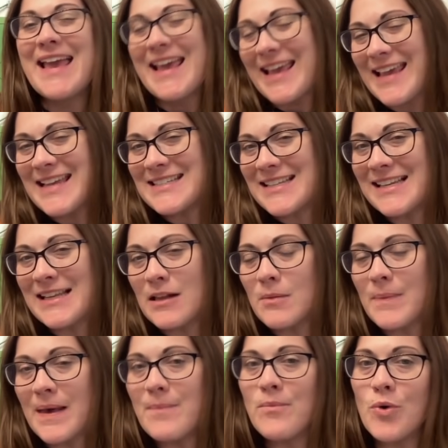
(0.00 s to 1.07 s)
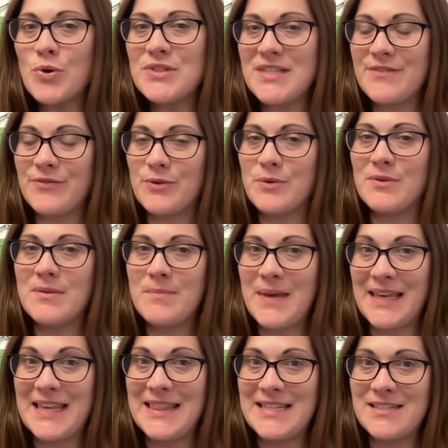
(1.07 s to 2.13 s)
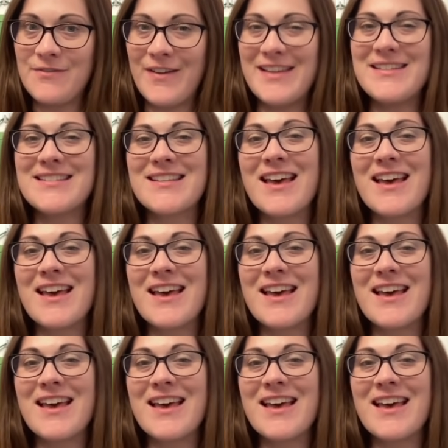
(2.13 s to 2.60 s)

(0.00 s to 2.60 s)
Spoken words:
is a little bit more difficult than picking the defenders.